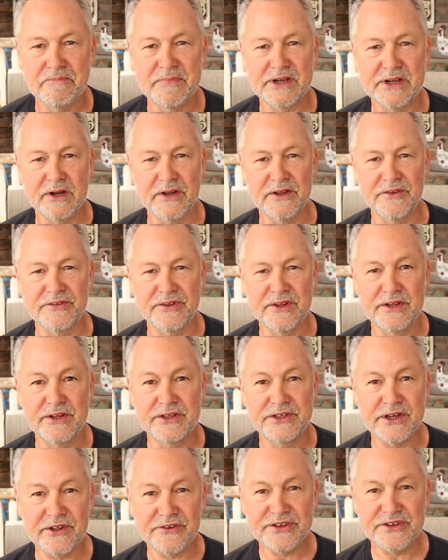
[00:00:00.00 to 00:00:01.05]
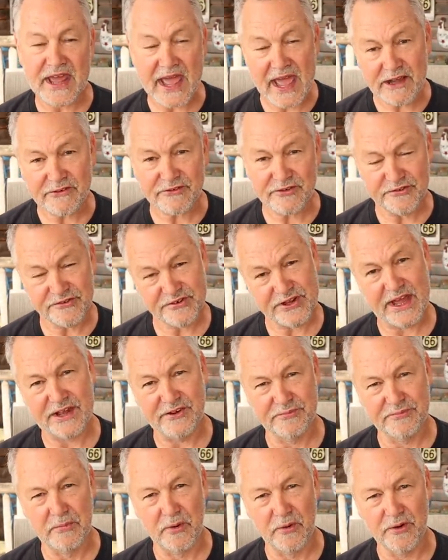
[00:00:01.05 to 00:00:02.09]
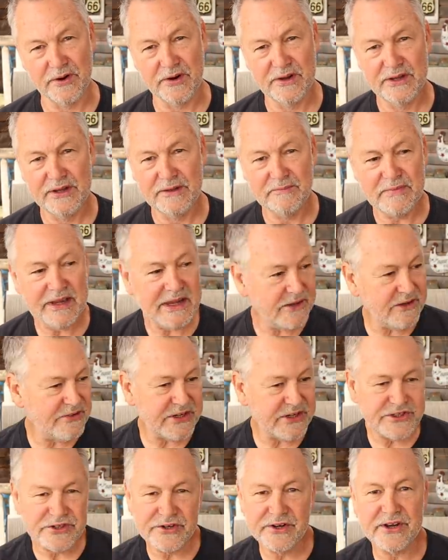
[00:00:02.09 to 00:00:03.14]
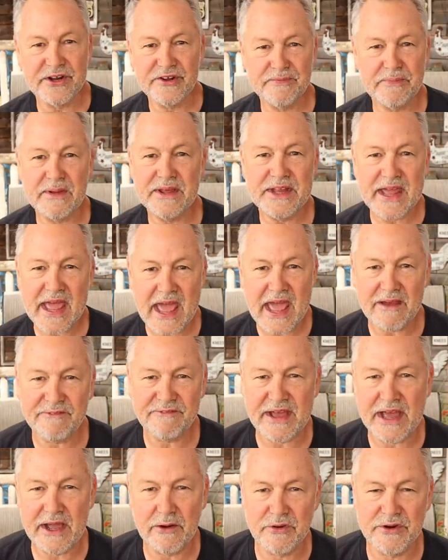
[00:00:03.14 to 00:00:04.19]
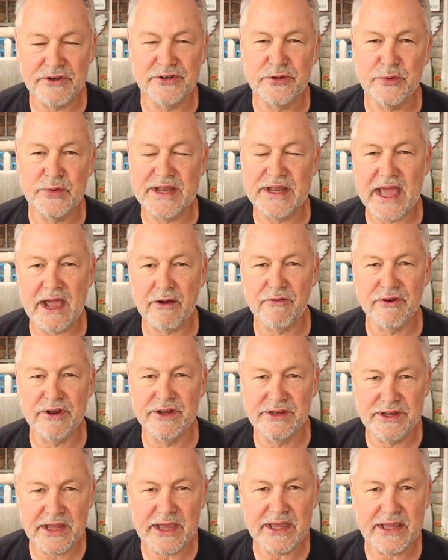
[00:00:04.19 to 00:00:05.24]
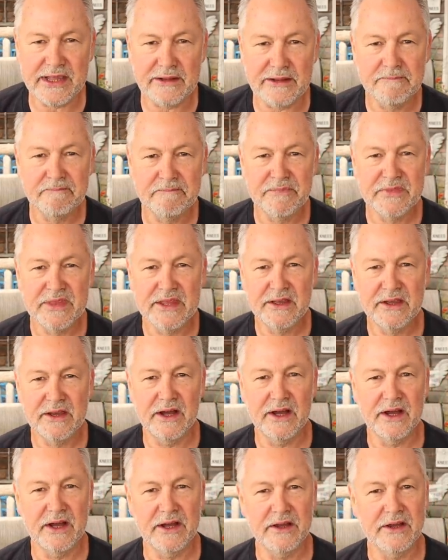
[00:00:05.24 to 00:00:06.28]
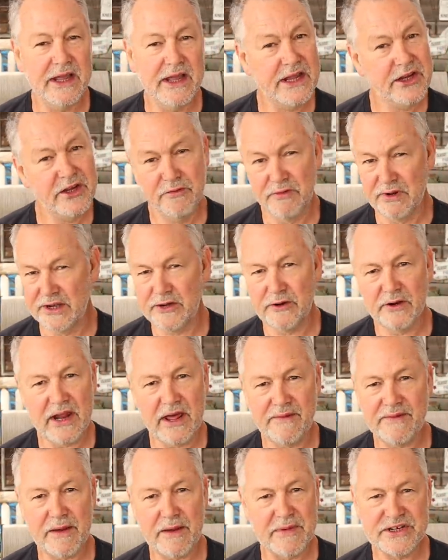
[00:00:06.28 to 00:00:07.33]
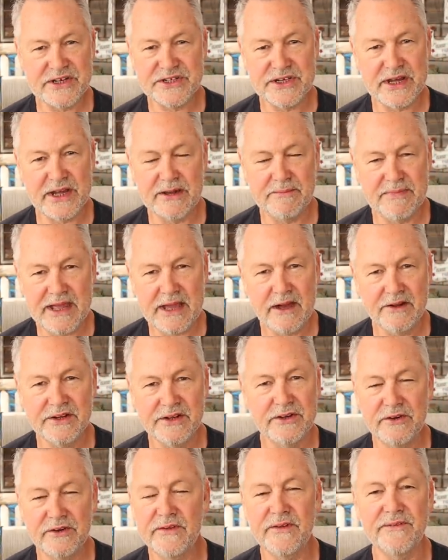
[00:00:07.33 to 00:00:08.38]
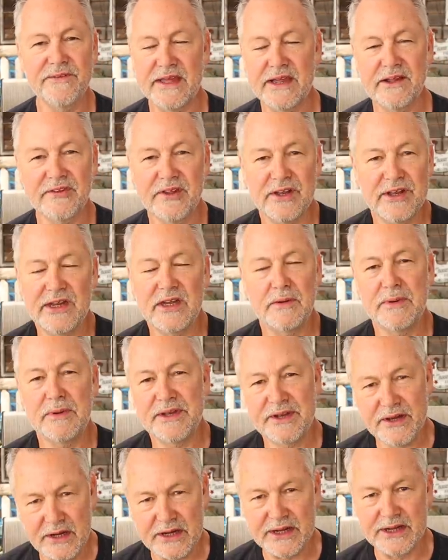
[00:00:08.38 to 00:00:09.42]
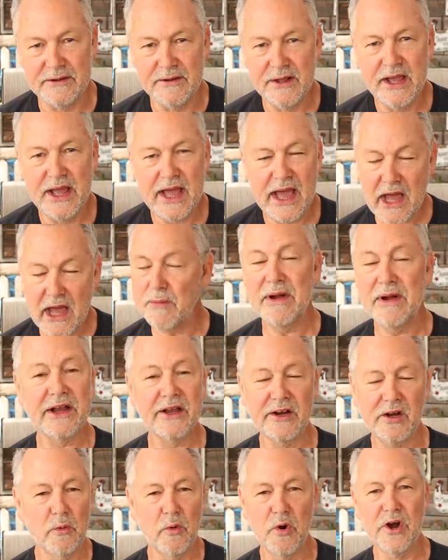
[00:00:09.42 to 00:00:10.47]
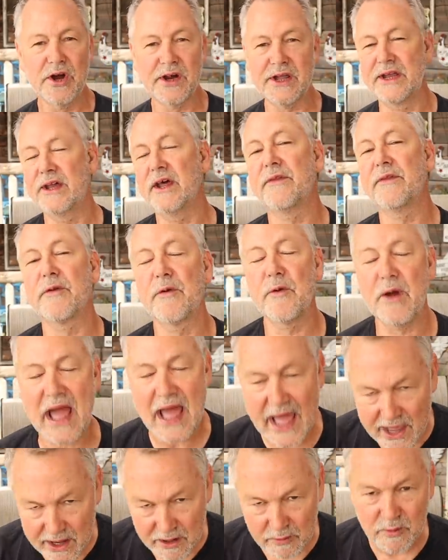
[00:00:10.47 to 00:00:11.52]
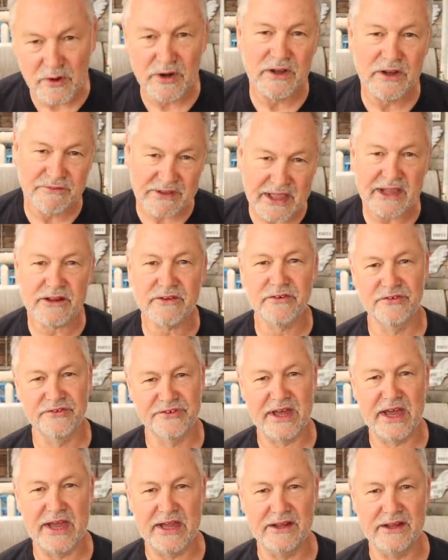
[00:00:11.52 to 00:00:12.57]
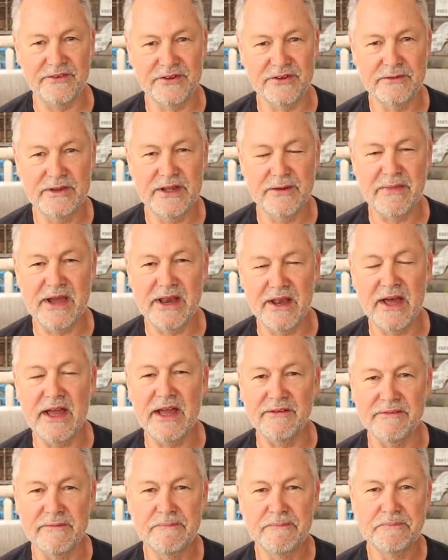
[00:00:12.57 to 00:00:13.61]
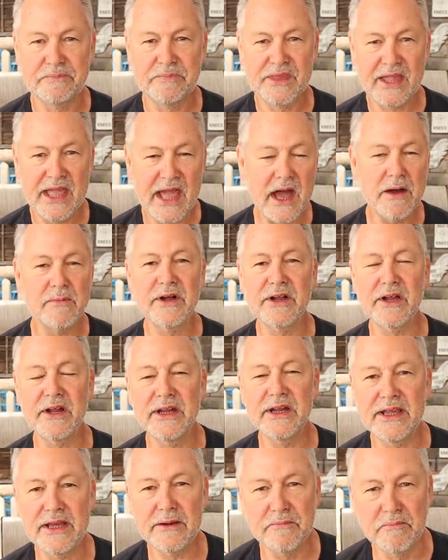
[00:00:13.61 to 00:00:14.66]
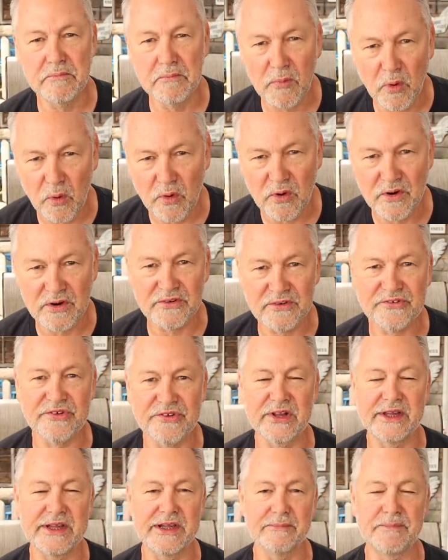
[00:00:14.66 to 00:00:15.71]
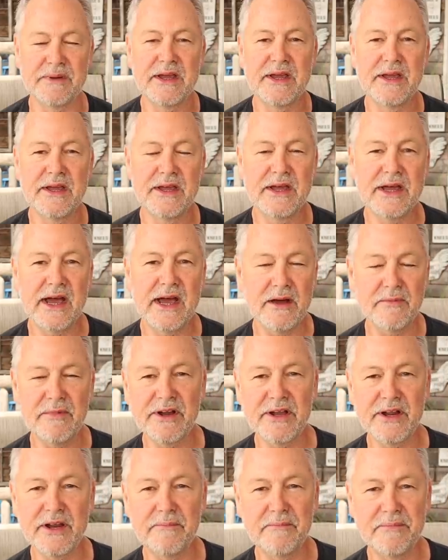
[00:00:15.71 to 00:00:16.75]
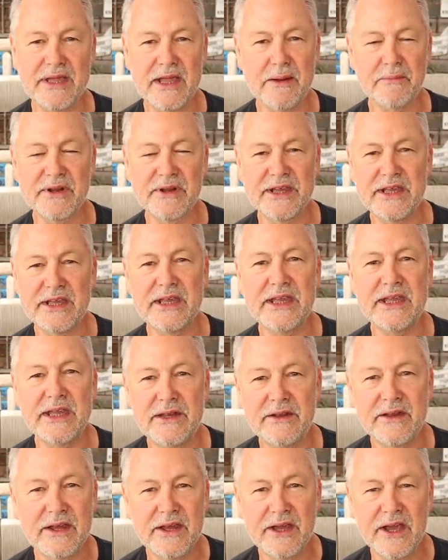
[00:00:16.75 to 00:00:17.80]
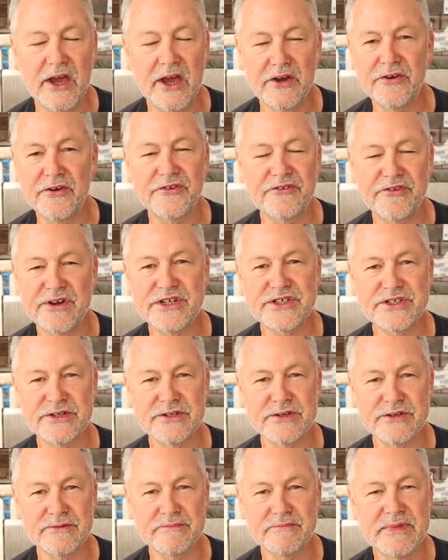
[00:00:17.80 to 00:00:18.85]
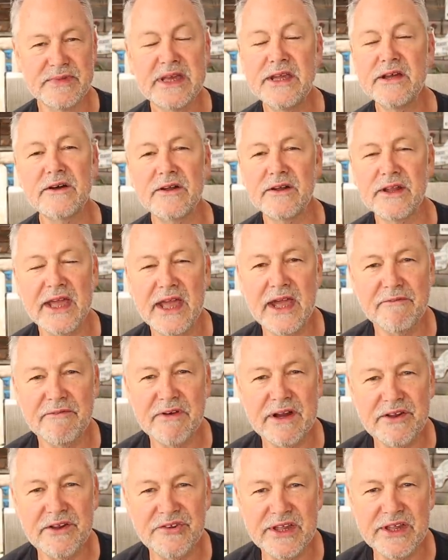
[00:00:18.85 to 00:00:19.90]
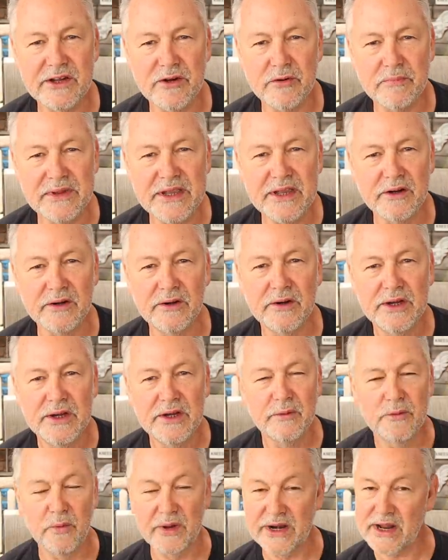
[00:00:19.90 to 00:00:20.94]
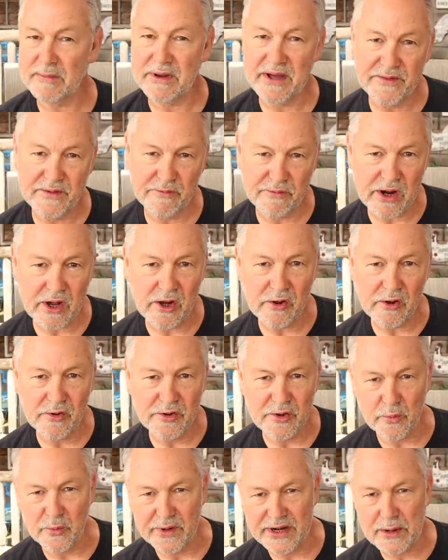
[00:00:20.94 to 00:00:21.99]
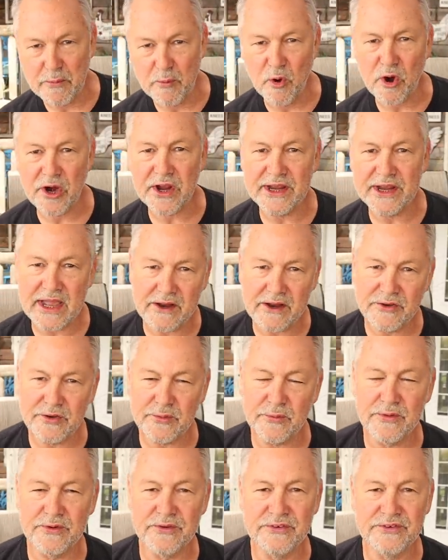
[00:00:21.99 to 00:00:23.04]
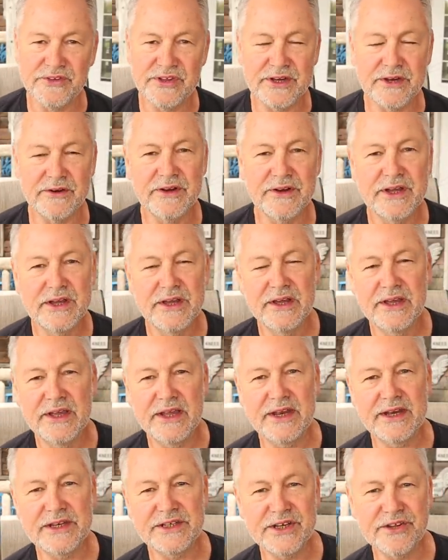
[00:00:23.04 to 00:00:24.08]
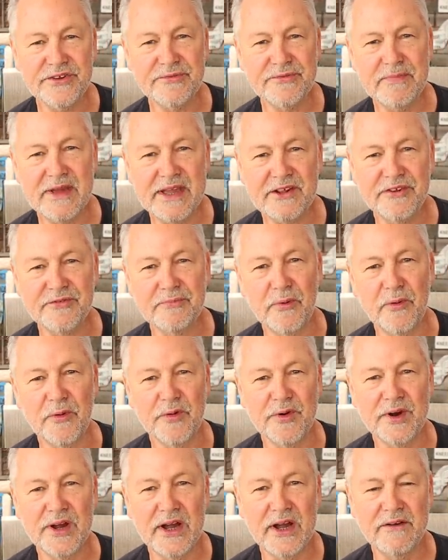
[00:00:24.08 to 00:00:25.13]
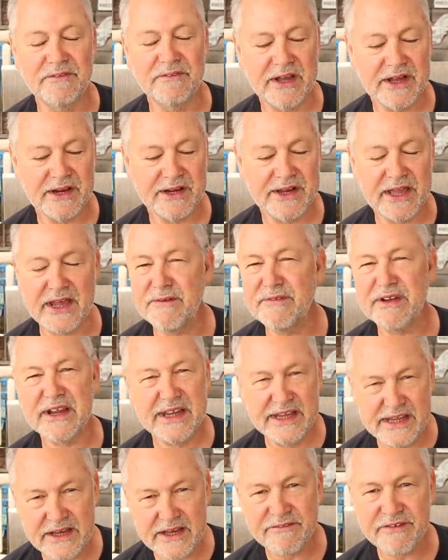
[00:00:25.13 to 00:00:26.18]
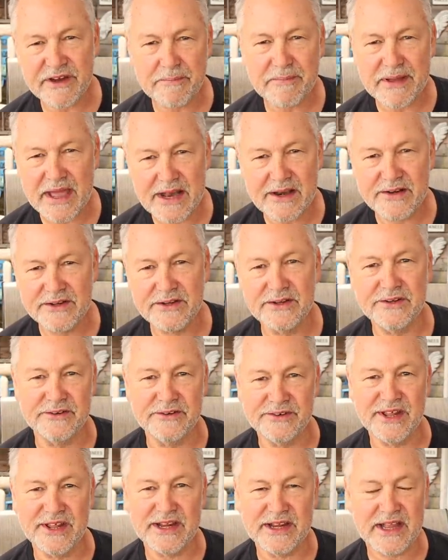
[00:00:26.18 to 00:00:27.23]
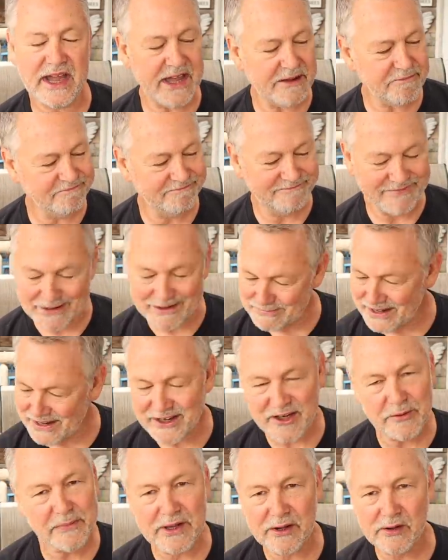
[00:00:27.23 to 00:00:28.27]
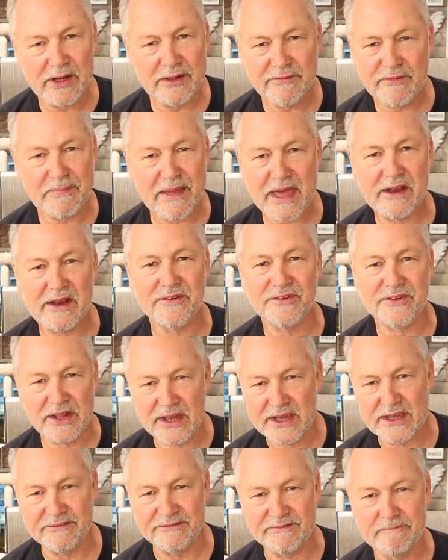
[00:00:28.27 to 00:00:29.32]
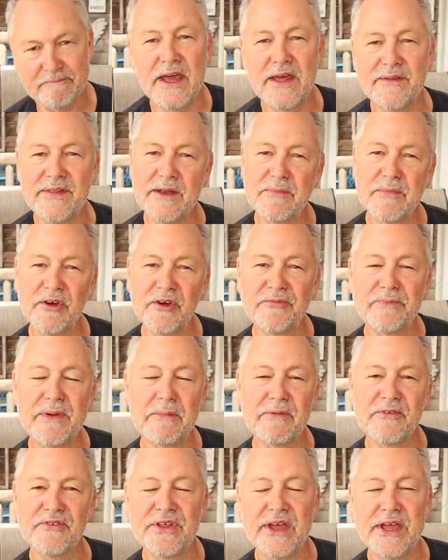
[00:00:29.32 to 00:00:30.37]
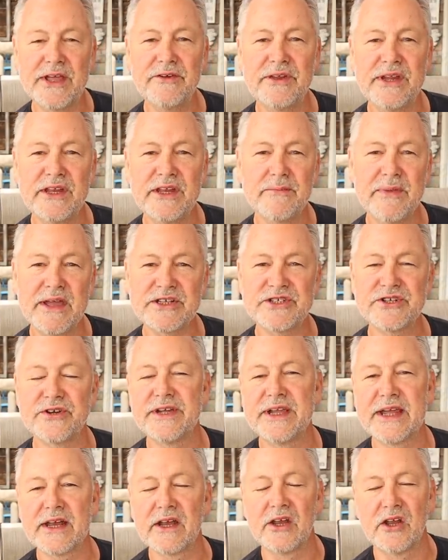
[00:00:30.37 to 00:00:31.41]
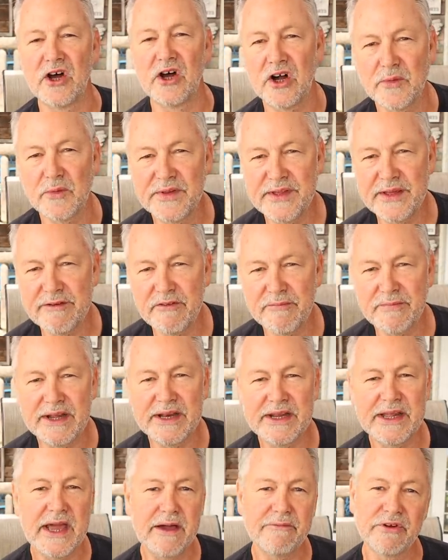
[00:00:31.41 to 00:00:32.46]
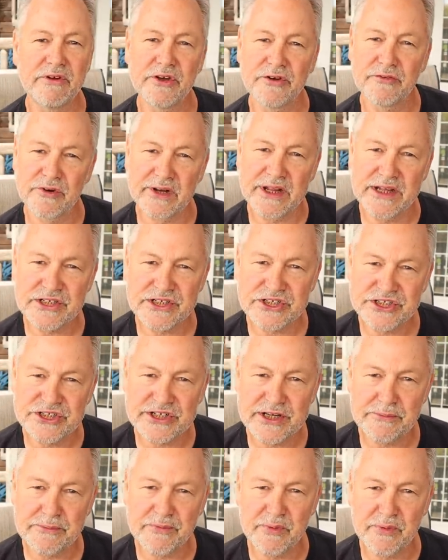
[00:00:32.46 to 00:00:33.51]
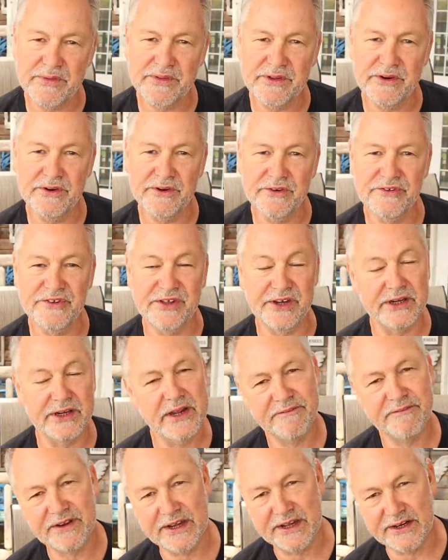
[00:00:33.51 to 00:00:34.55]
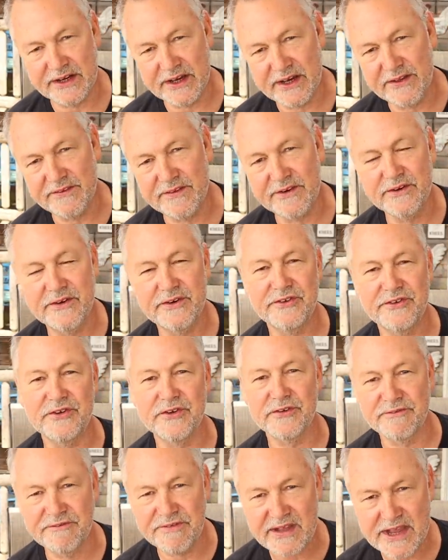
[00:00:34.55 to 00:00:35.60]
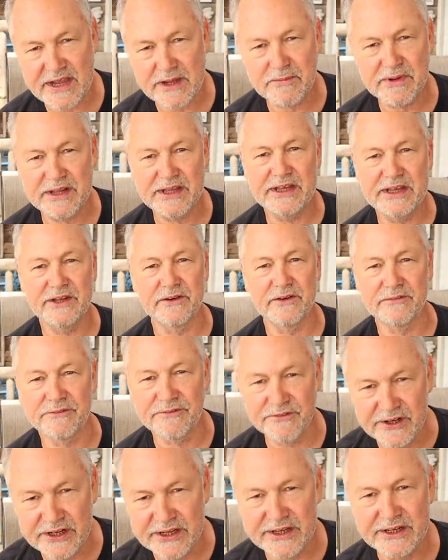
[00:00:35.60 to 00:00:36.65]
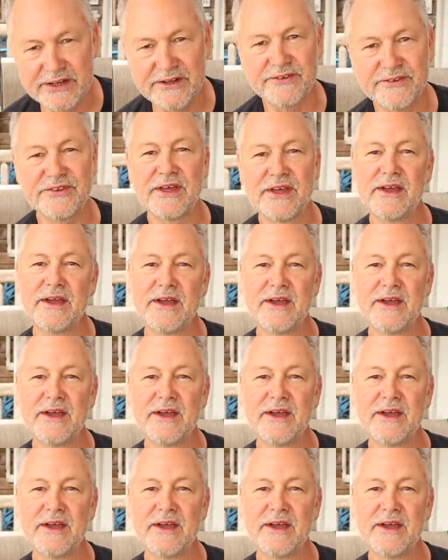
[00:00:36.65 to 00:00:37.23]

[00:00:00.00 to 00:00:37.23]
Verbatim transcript: because just to exercise more means that you're going to spend a half hour to an hour a day, and you really don't have that much time now to do the things that need to be done. How am I going to work another hour of exercise in my life? How am I going to get more sleep? How am I going to be able to eat a nutritional meal every single meal when I'm on the road or when I'm working outdoors, you know? And it just makes more of a kind of a give up attitude. Like, I'm not going to be able to live a balanced life. And then most people say you need to make sure you get along with everybody, have good relationships with your significant others, your family, your friends.